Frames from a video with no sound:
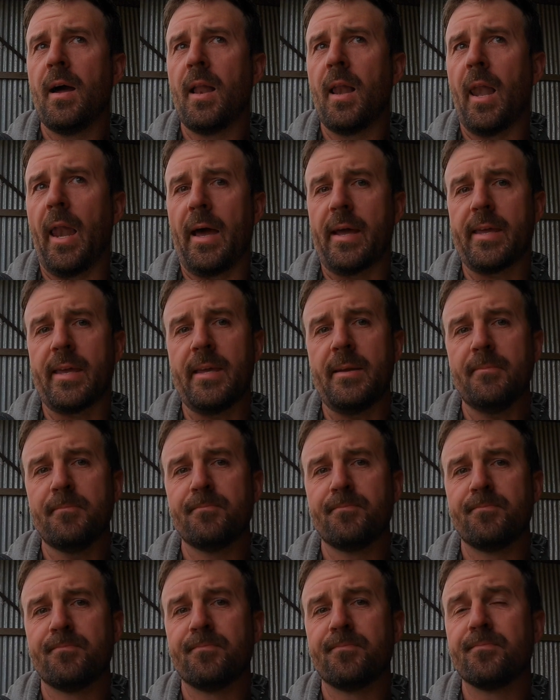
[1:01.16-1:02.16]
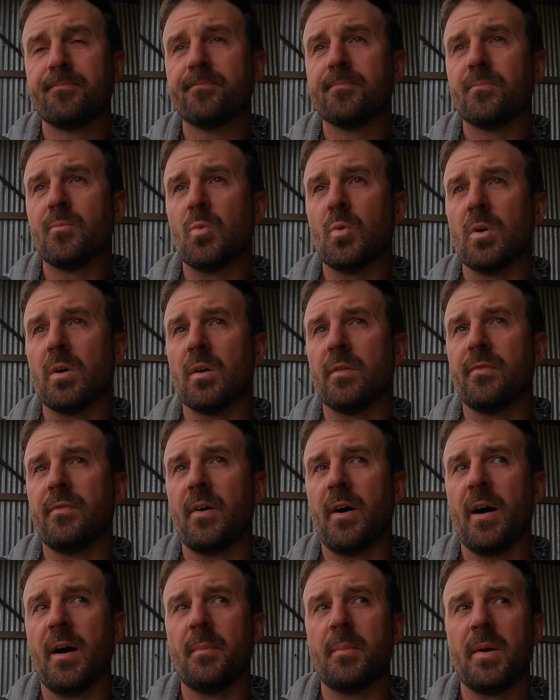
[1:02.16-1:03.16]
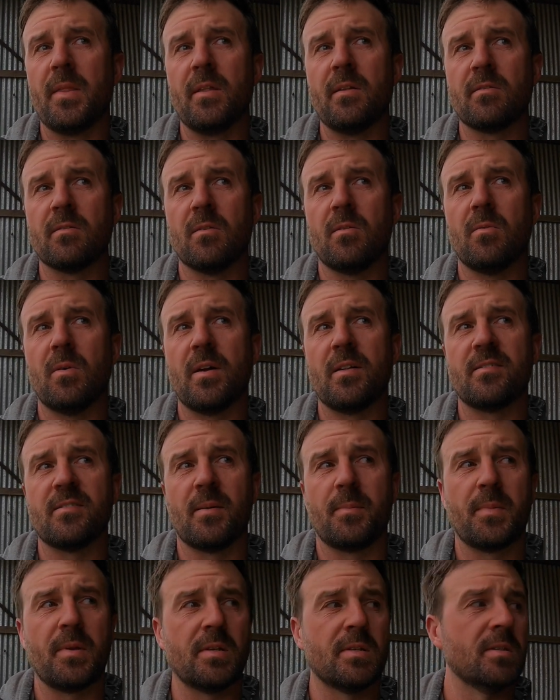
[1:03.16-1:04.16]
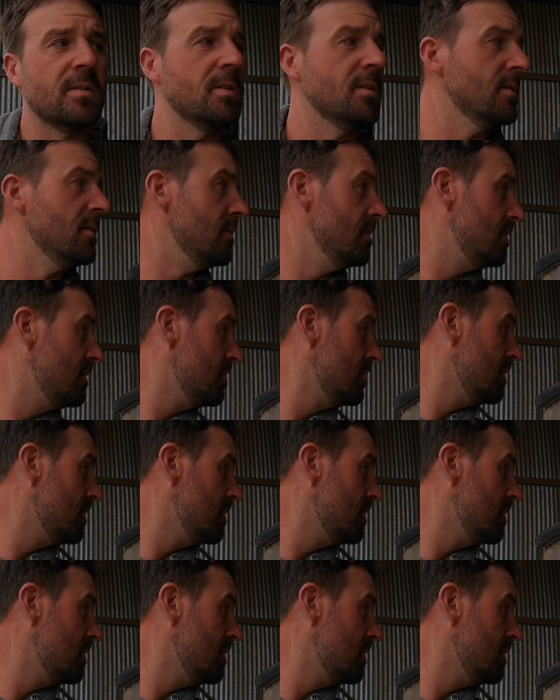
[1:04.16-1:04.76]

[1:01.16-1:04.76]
Lucky, we're on a farm and there's always something to do.